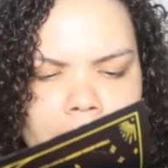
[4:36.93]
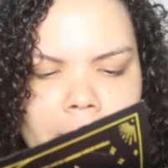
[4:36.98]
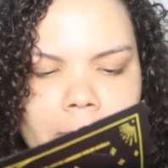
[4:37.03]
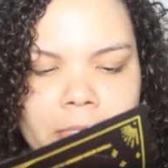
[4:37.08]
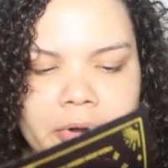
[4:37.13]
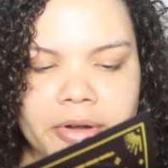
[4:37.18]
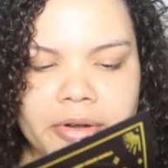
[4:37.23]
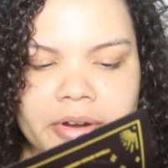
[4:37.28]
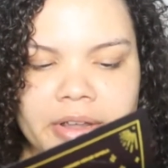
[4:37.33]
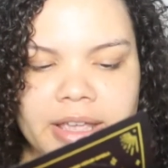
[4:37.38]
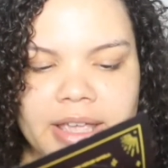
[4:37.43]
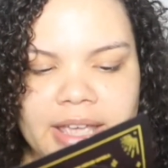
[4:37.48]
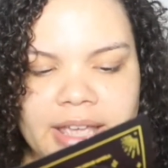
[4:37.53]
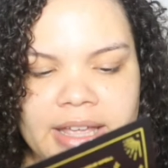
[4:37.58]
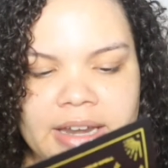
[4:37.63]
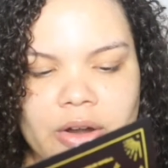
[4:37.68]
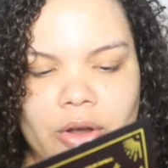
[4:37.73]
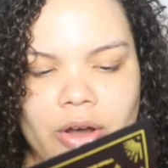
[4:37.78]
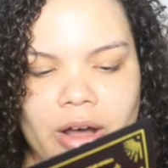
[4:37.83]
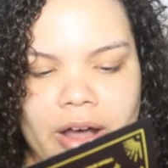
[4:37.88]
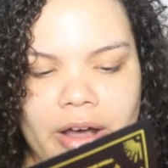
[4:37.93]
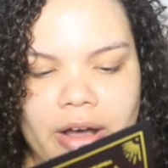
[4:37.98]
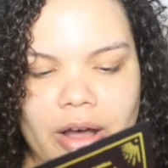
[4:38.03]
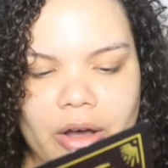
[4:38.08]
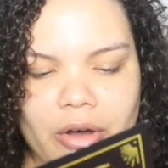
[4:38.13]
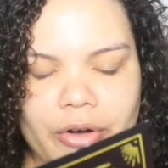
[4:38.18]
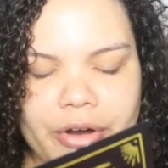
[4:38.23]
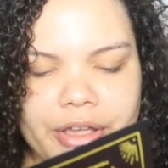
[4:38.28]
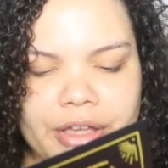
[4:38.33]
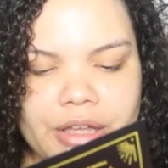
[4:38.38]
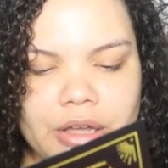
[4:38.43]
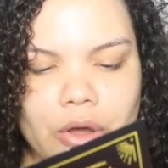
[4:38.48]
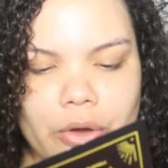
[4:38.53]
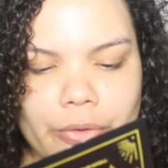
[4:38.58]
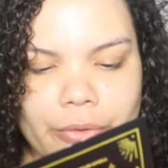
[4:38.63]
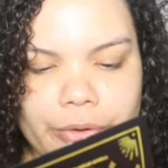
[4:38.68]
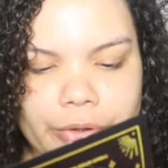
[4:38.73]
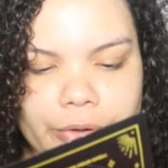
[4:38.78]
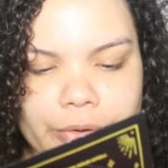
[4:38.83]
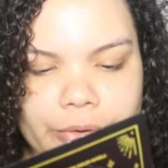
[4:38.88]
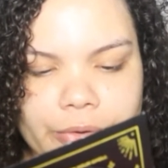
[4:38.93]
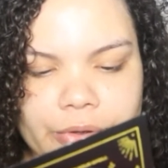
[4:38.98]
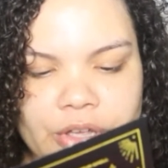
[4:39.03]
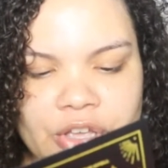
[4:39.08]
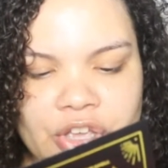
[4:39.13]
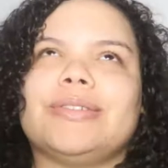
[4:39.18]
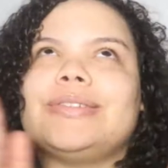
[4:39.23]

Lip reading: Moroccan argan oil.